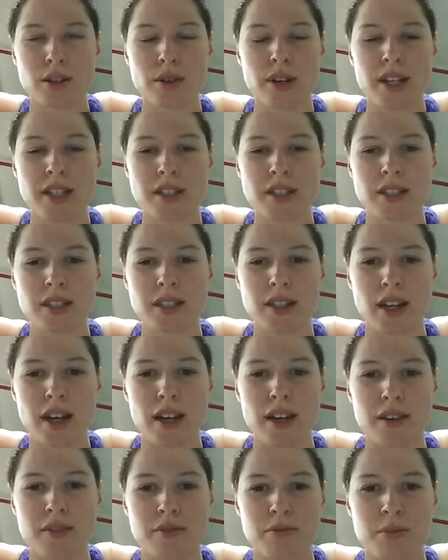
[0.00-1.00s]
Granted,
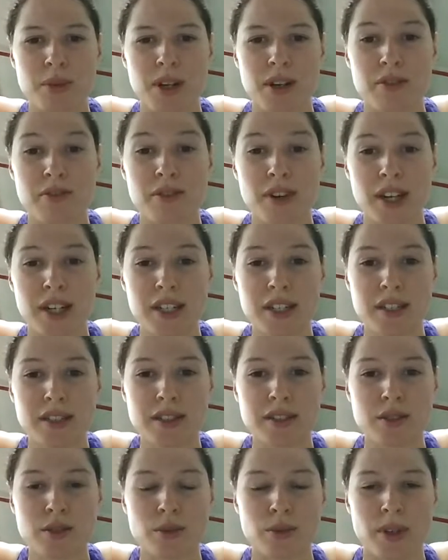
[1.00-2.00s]
I've modified it
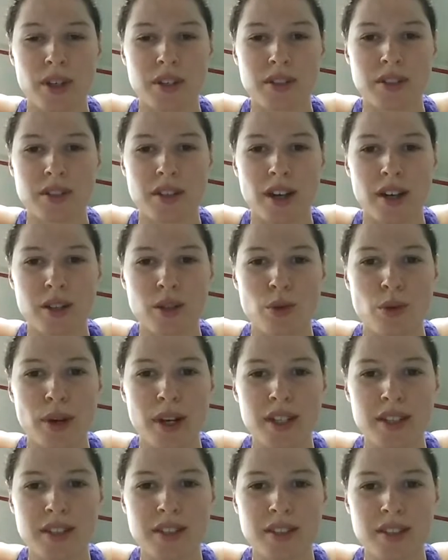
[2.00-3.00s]
to where it's not
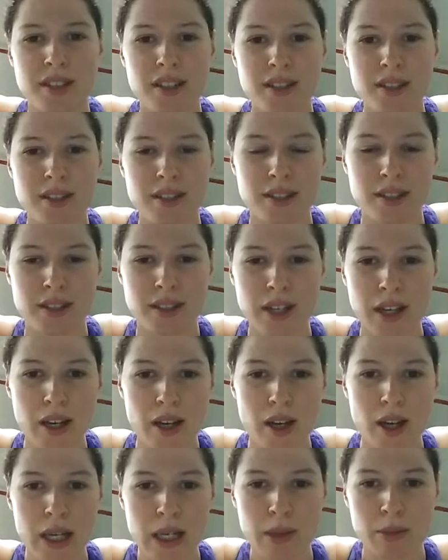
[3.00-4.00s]
quite as intense
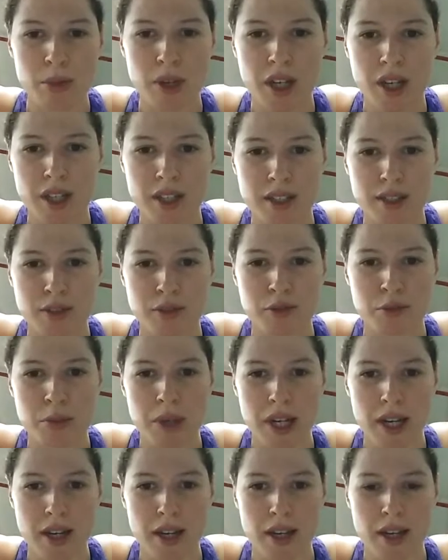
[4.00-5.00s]
because of
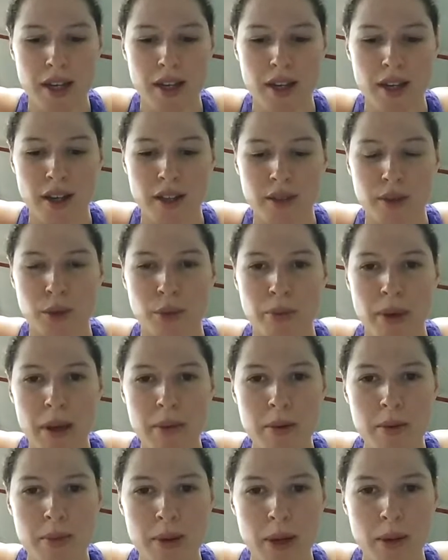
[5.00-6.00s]
my little
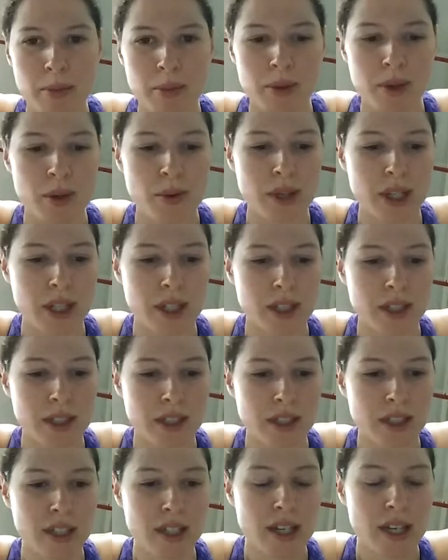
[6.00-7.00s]
baby bump going
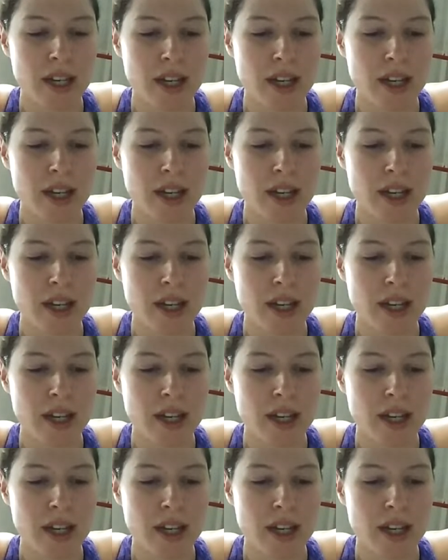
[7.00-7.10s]
on,